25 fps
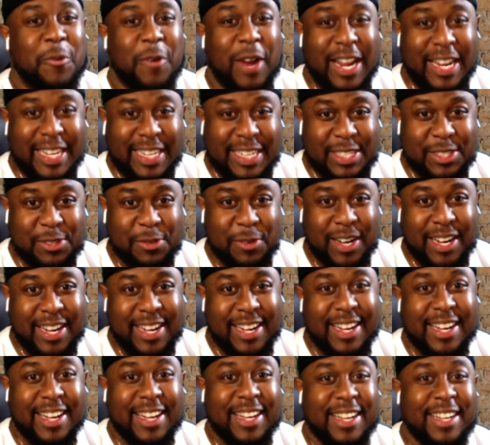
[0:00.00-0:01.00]
Ratings
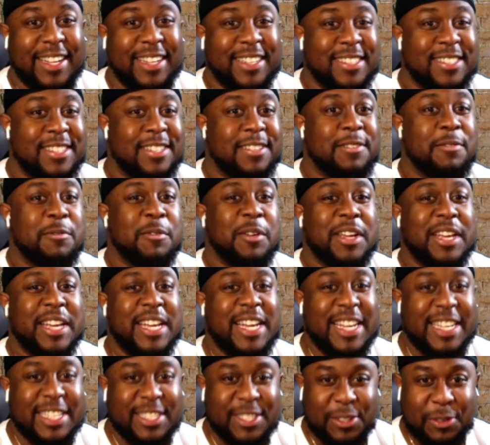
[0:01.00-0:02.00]
wise,
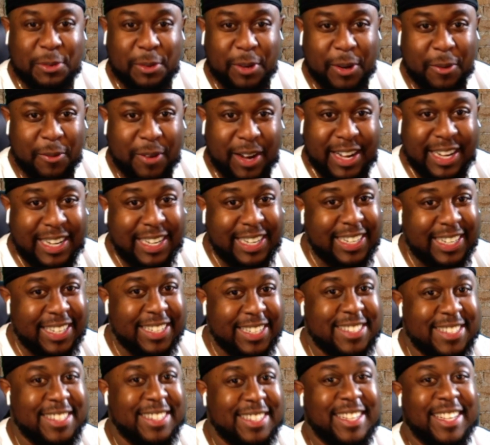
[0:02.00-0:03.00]
history
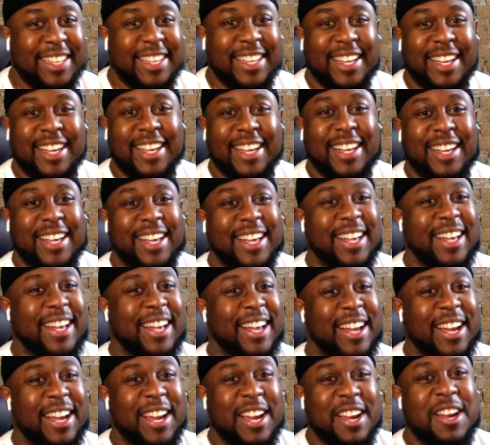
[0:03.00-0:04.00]
wise,
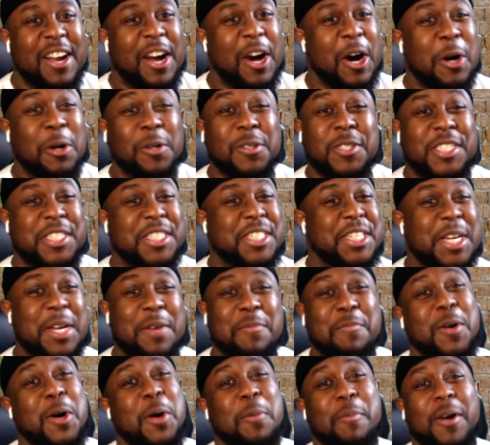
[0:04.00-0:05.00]
oh
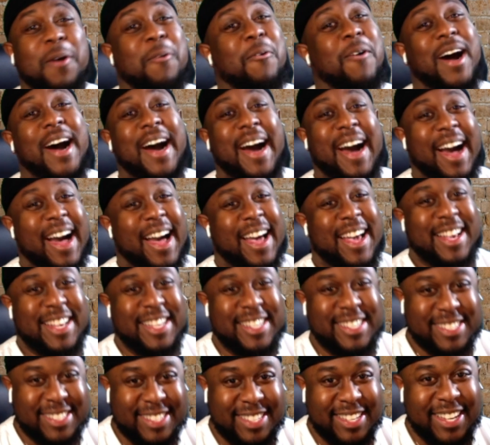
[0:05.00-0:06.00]
shit moment wise.
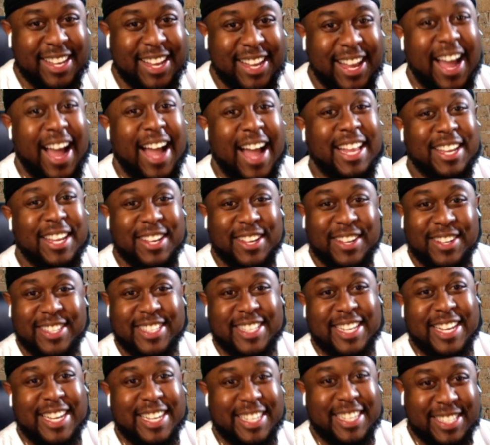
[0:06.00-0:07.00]
How do
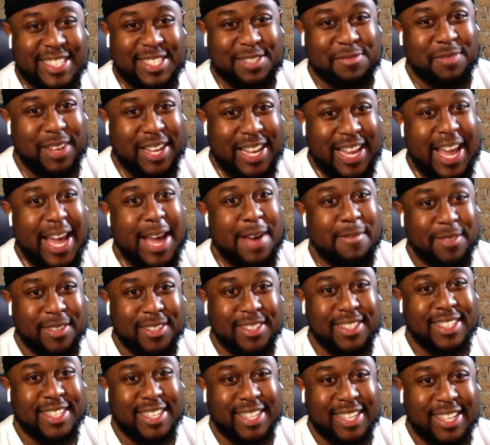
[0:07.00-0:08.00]
you think this may
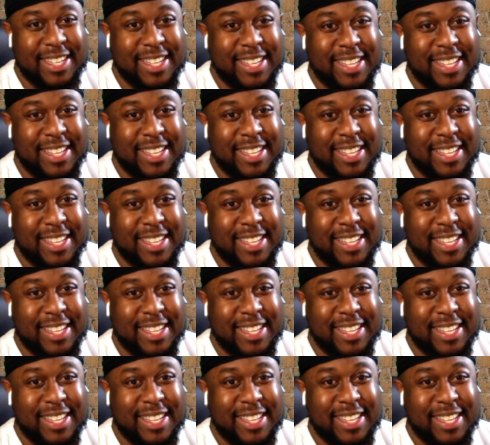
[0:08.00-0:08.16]
happen?